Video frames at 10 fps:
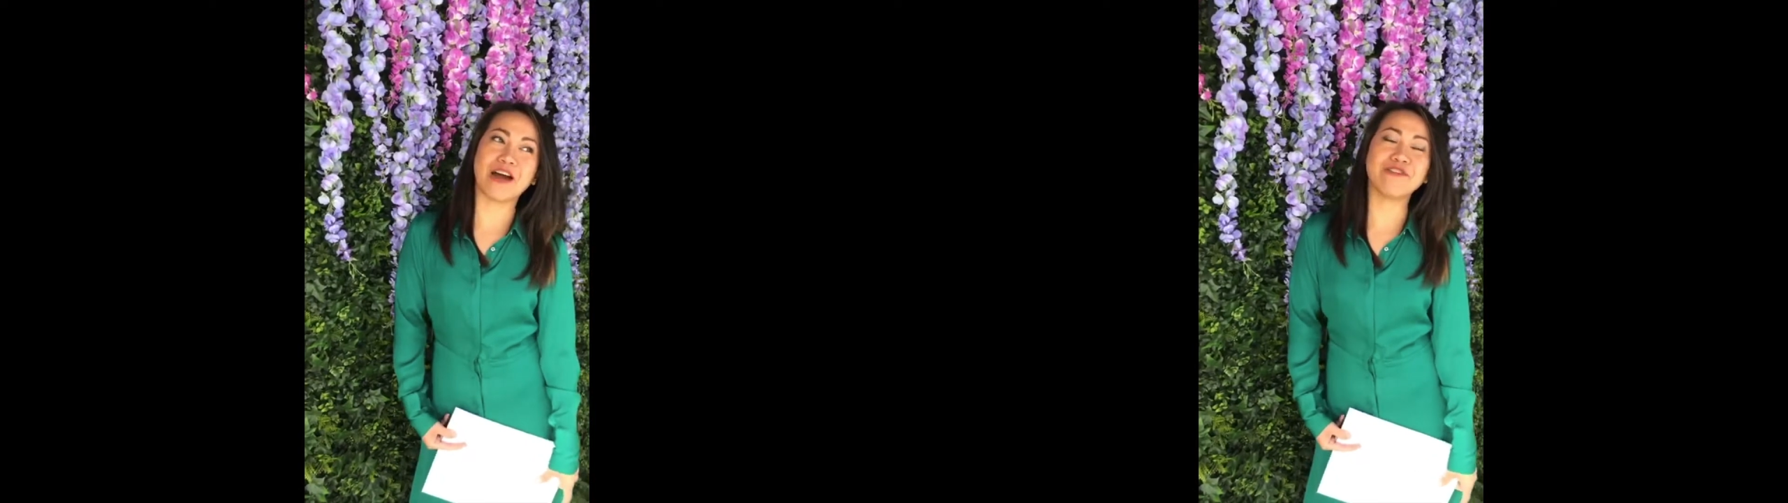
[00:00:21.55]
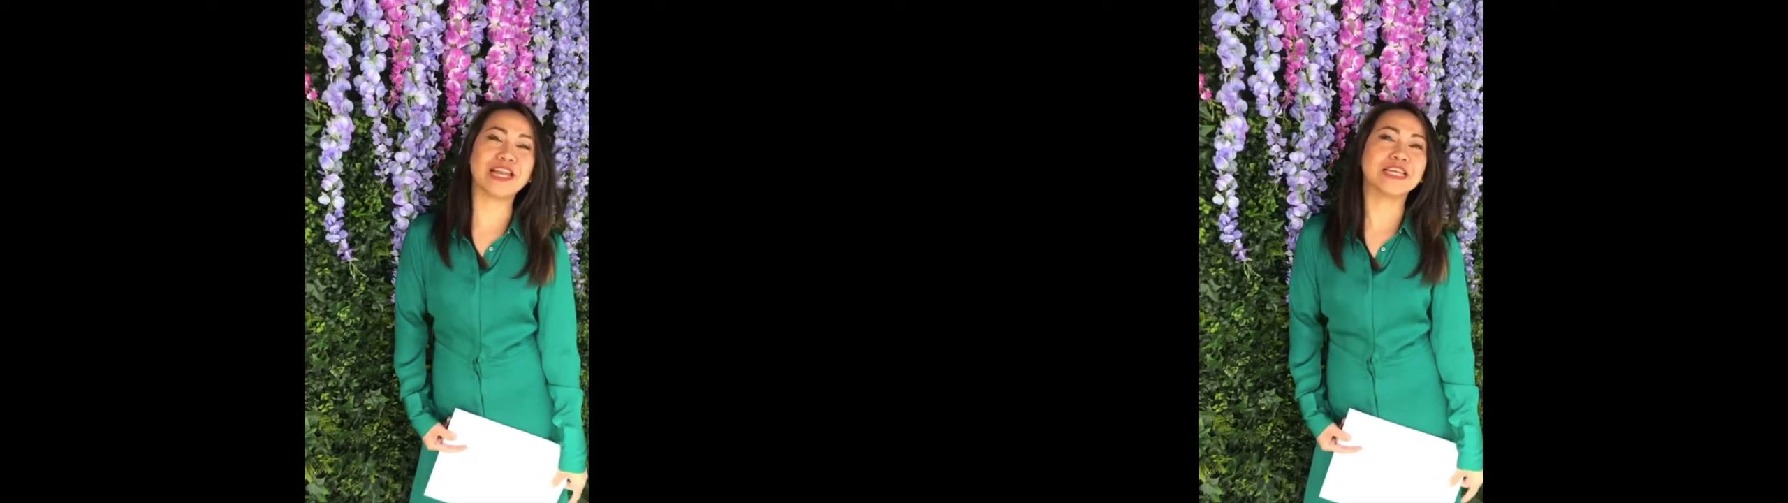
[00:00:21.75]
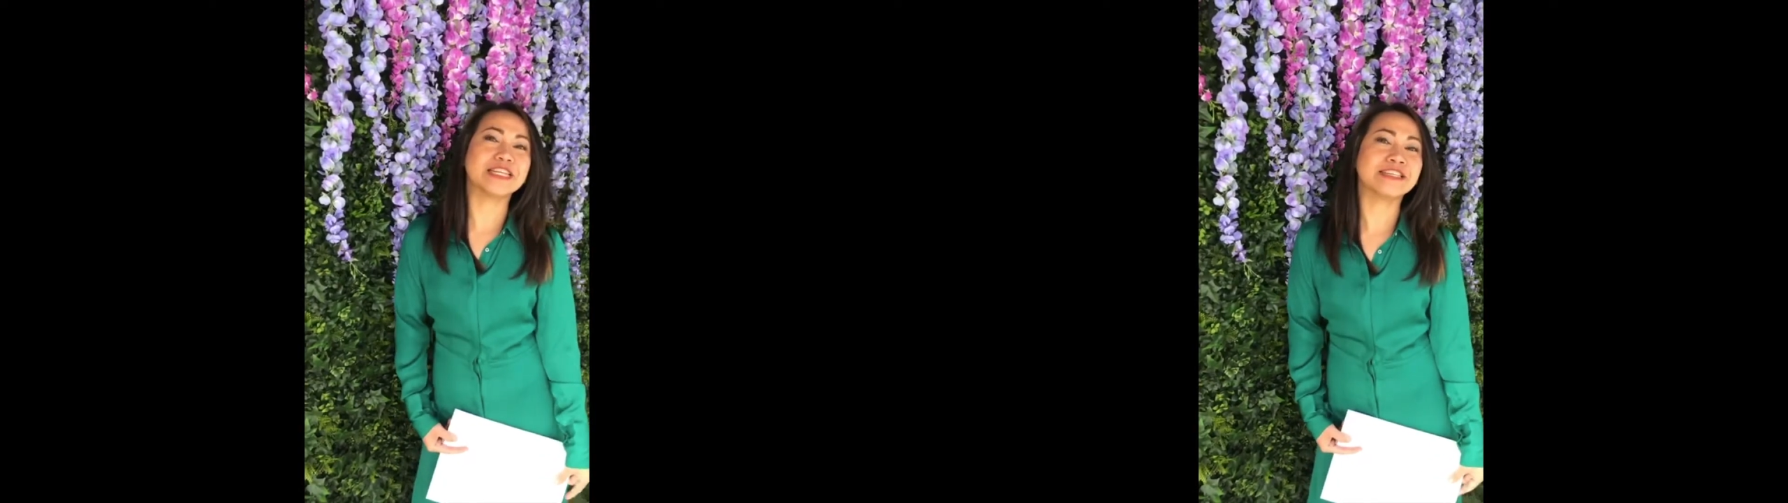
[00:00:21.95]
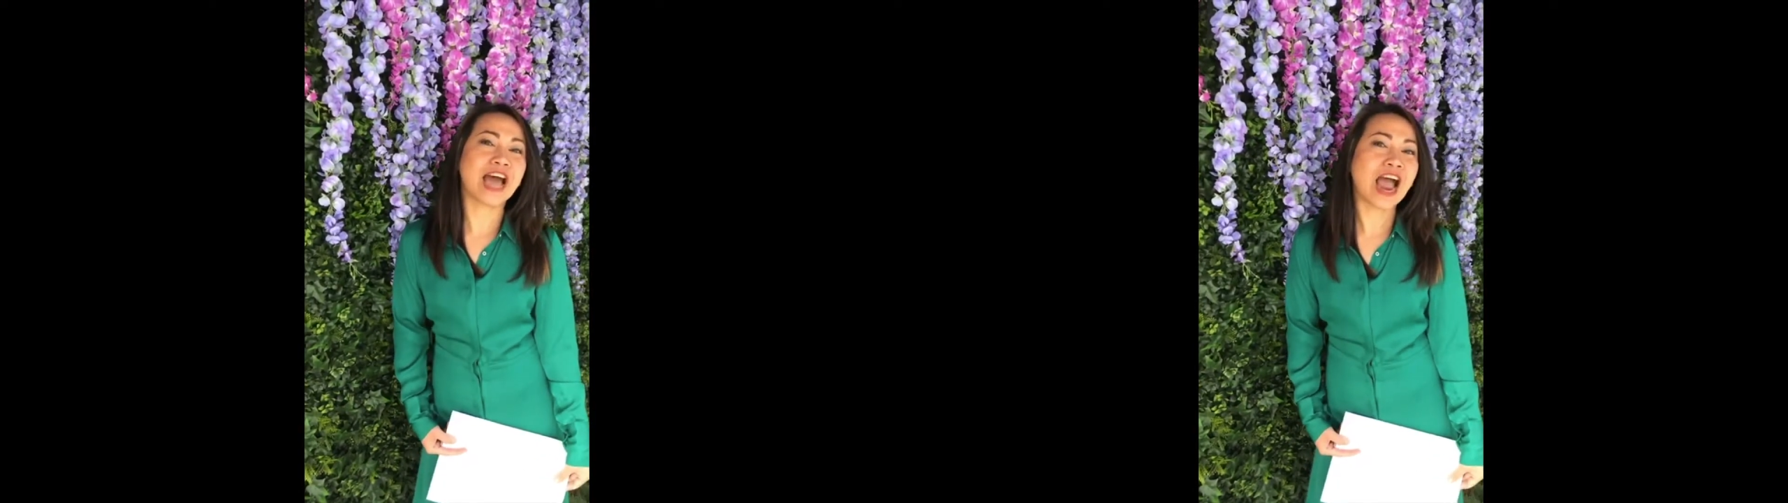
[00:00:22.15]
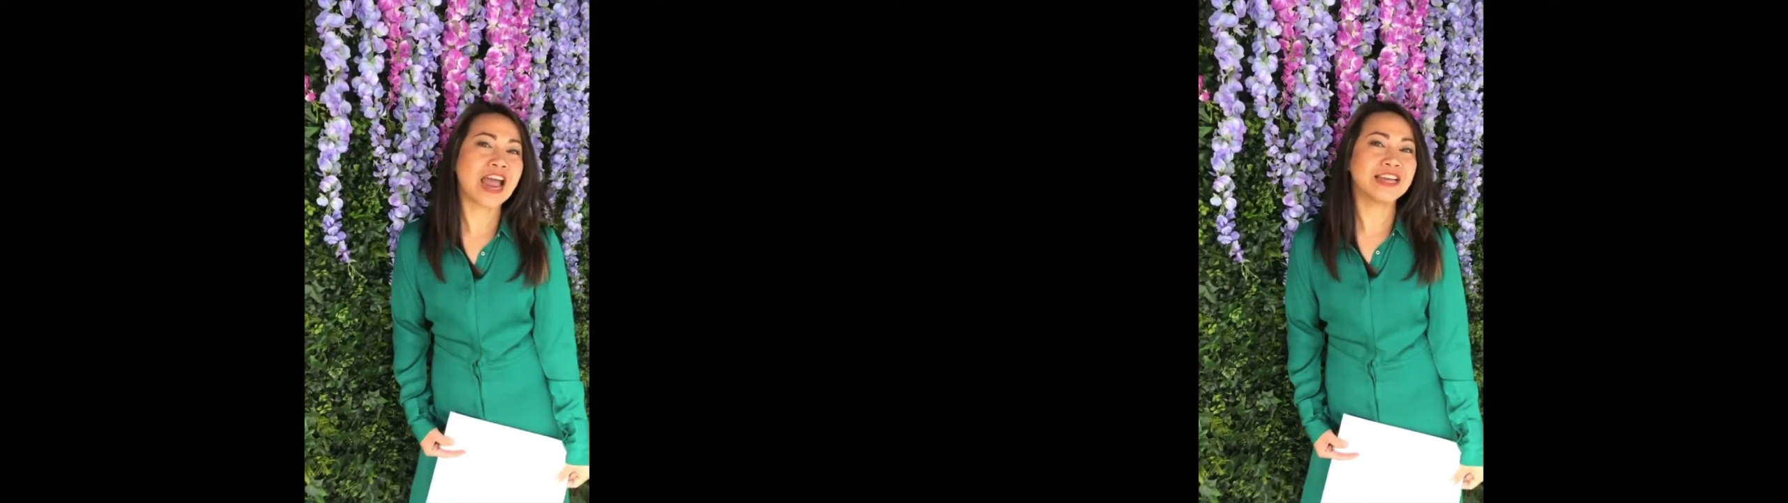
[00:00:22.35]
very
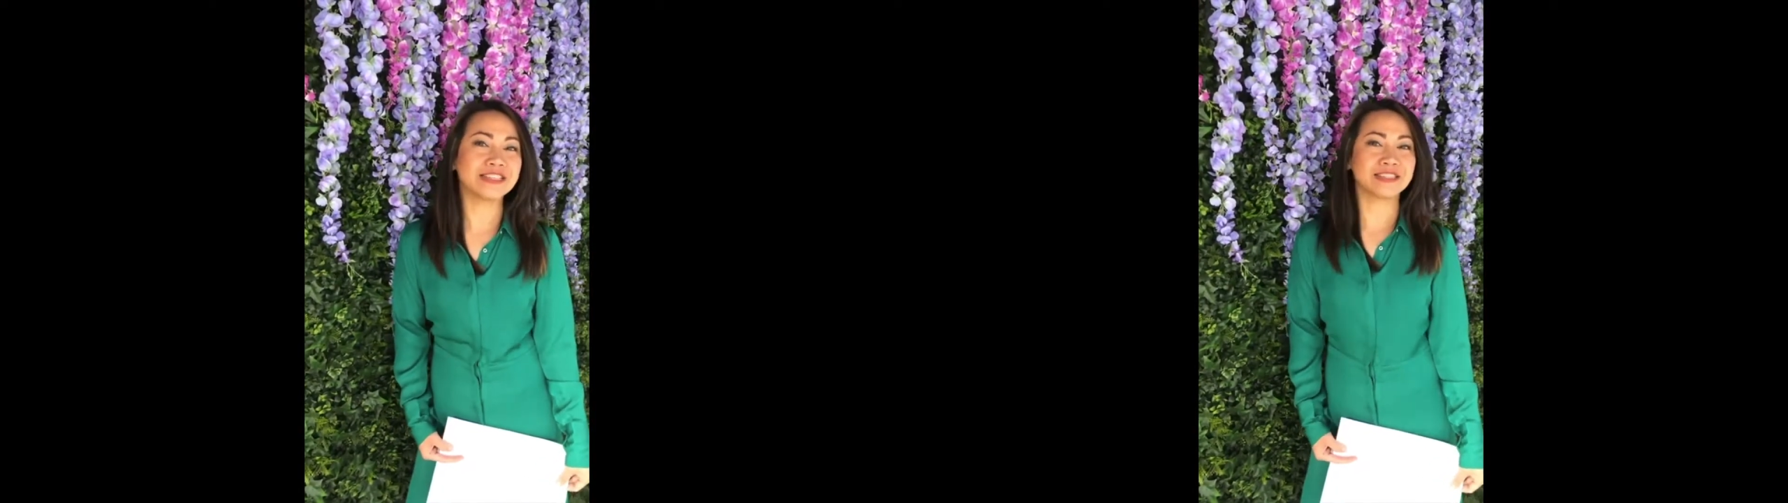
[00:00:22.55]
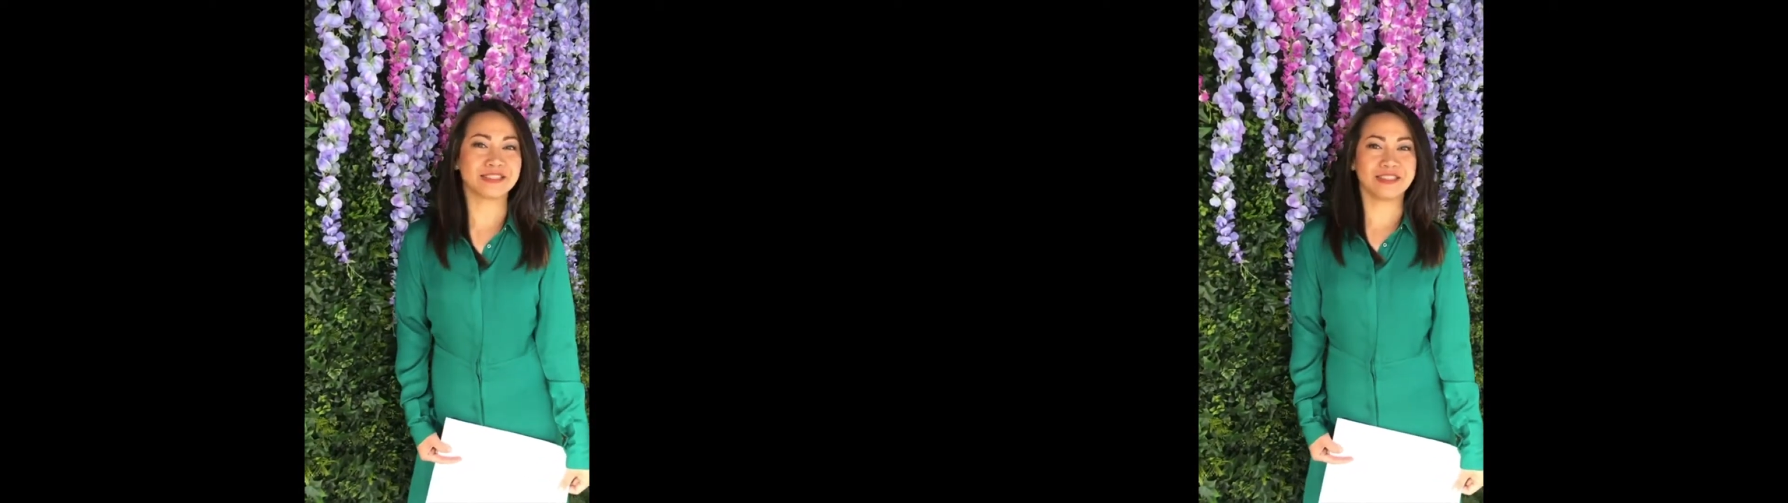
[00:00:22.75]
nice